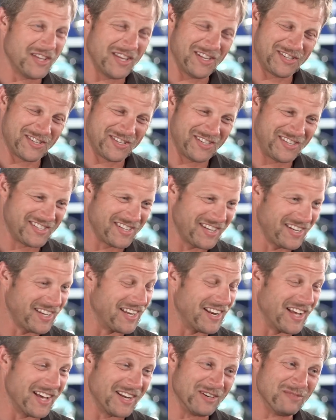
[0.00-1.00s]
That's exact,
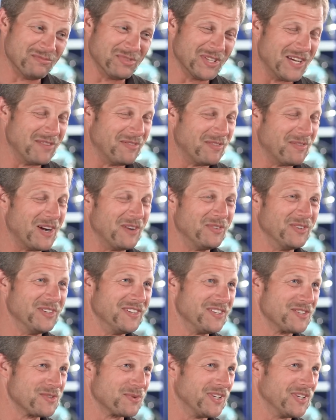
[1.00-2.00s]
and I don't blame him. I would as